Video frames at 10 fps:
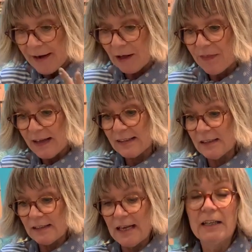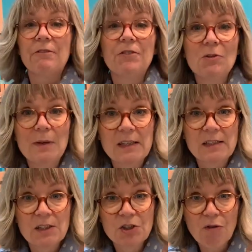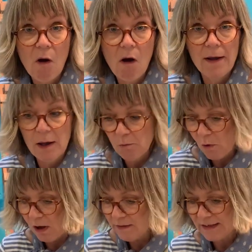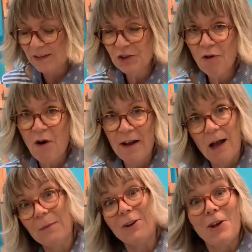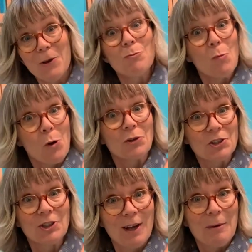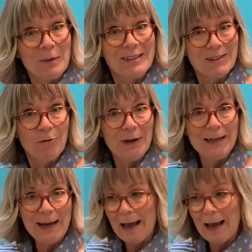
Now that's going to take a few minutes to dry, and while that's dry, I'm going to go and wash my screen